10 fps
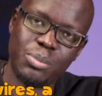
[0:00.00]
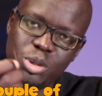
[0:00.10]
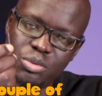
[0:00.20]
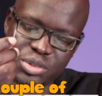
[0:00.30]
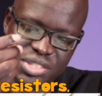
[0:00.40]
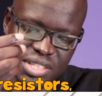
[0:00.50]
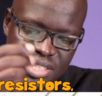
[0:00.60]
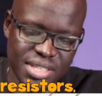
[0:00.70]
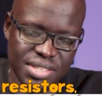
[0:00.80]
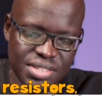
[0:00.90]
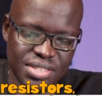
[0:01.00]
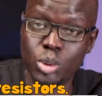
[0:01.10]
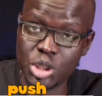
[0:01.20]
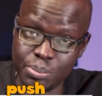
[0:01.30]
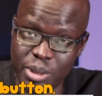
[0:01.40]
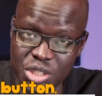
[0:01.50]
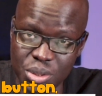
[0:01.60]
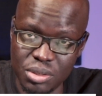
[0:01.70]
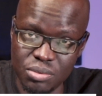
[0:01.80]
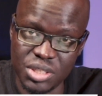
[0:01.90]
couple of resistors, push
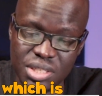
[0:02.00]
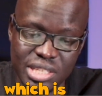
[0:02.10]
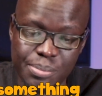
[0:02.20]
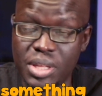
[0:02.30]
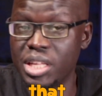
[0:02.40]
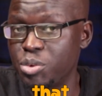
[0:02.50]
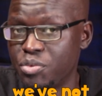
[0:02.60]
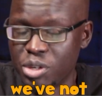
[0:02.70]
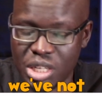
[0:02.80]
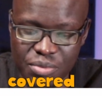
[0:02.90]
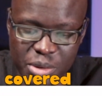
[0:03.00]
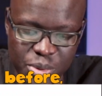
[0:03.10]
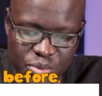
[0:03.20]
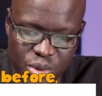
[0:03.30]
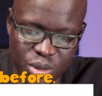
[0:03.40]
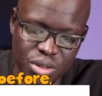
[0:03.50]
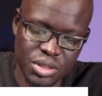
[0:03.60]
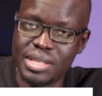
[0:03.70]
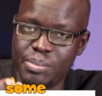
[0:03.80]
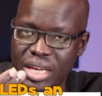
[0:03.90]
button, which is something that we've not covered before, some